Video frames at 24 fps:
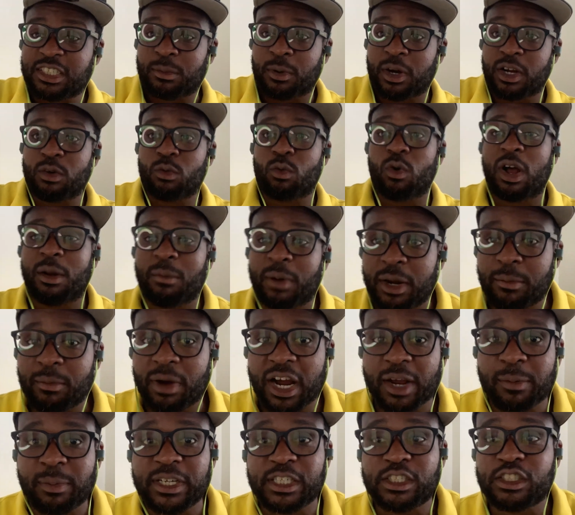about Walmart
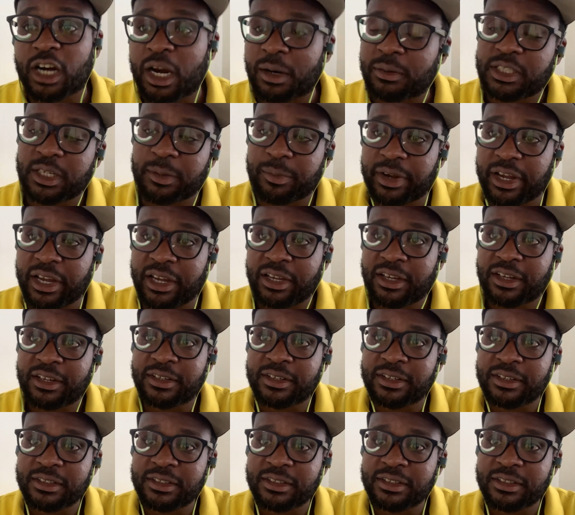Marketplace dropshipping,